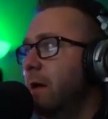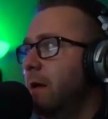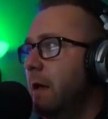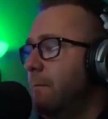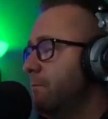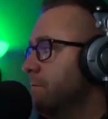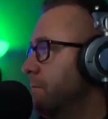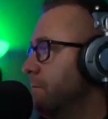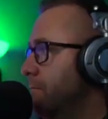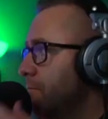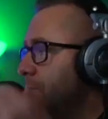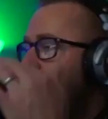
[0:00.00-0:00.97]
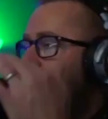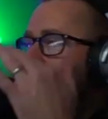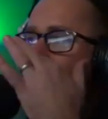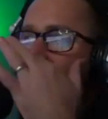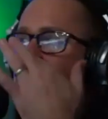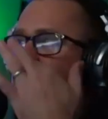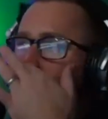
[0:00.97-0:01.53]
Now, my
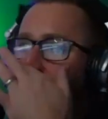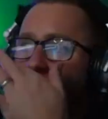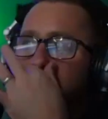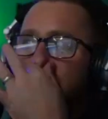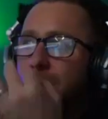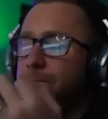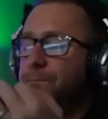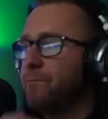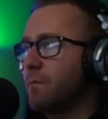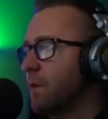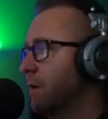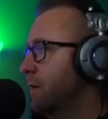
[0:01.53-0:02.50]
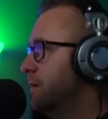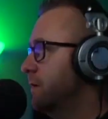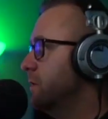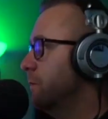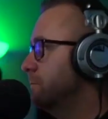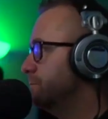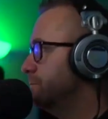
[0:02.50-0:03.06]
concern is,
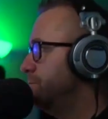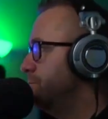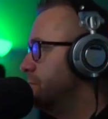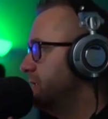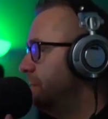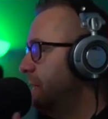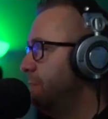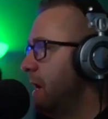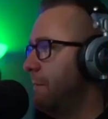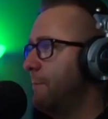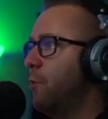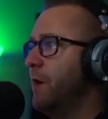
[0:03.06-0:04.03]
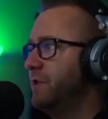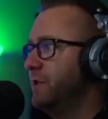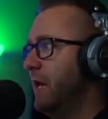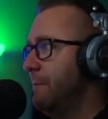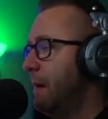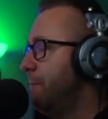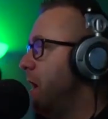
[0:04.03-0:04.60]
so somebody brought up a point
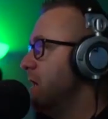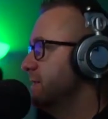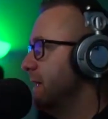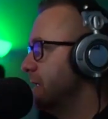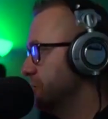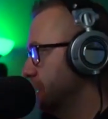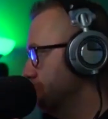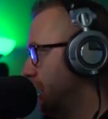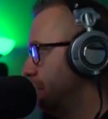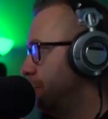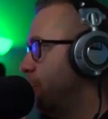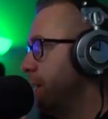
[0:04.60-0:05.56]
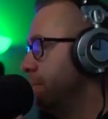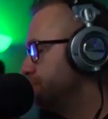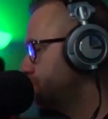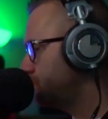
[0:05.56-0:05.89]
today. My boss actually brought up a point.